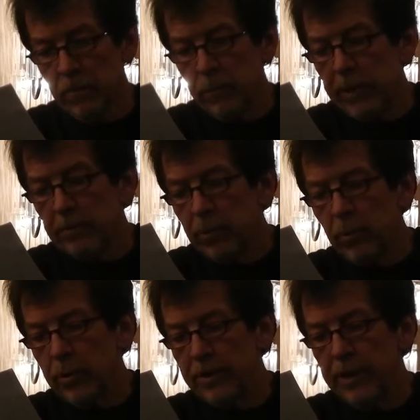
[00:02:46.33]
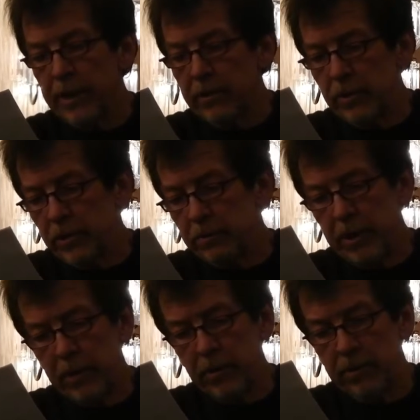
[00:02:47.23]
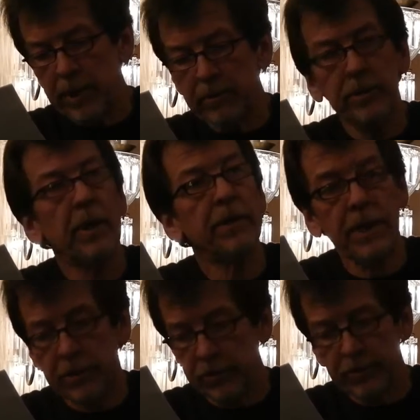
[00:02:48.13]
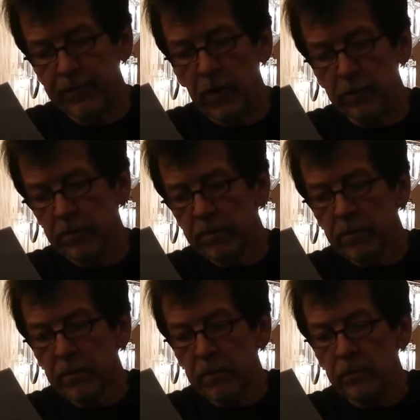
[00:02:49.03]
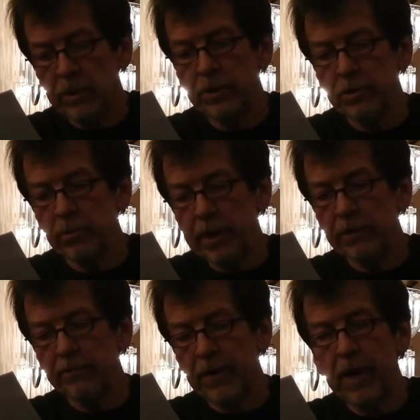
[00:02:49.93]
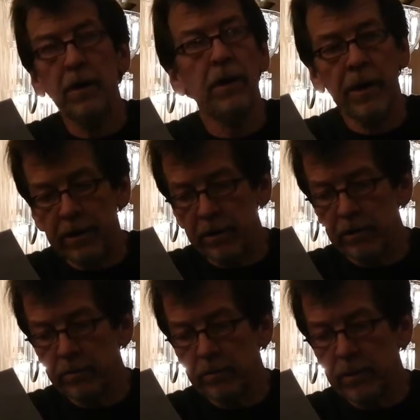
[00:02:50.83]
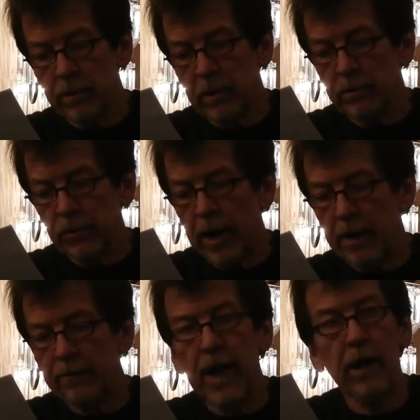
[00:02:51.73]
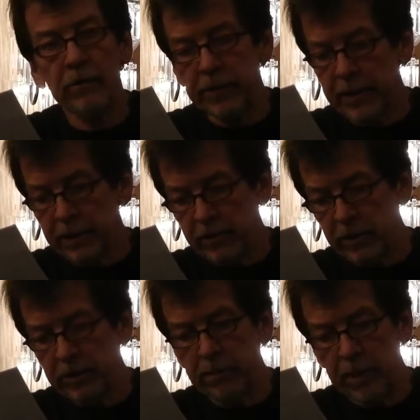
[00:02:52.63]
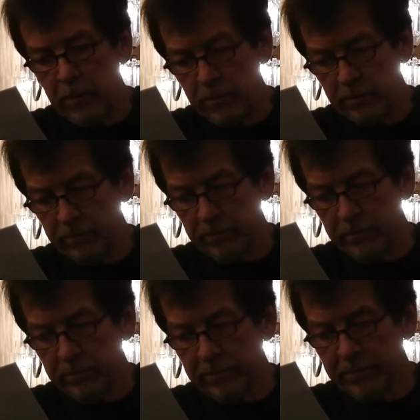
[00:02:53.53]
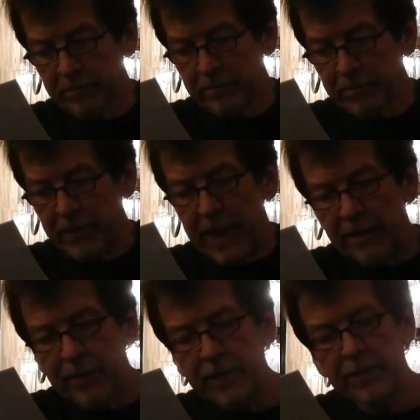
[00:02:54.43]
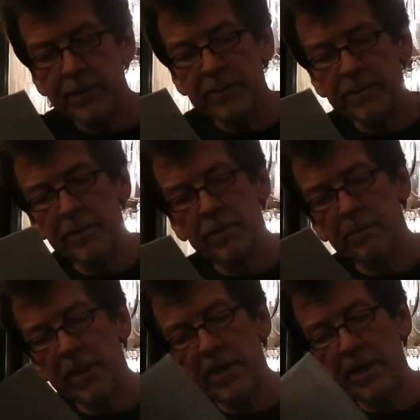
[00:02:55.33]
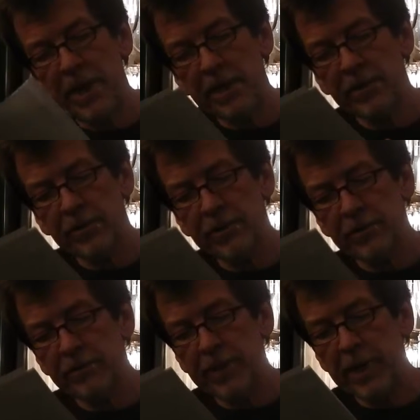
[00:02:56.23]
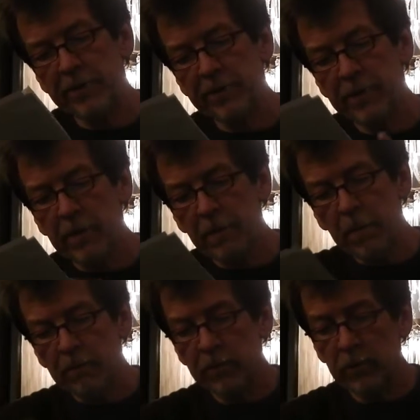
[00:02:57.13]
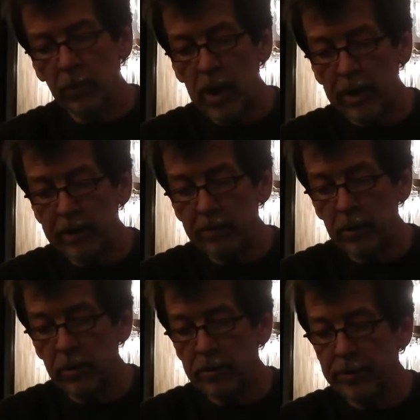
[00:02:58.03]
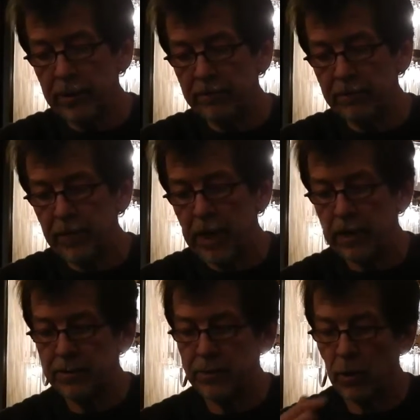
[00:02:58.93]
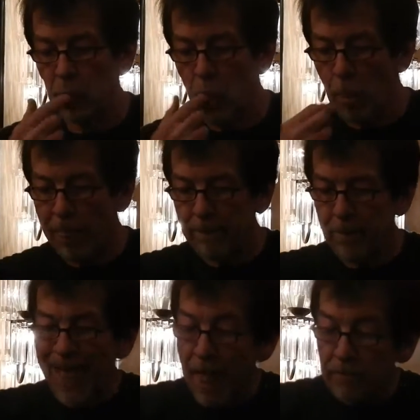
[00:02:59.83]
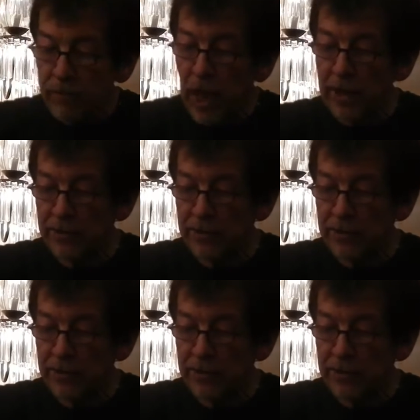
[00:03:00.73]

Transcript: We imported the English sparrow. That was not nature's fault. We should rectify our error drive out the English sparrow. Anthony's considered many agents of death for the wily birds that fly so fly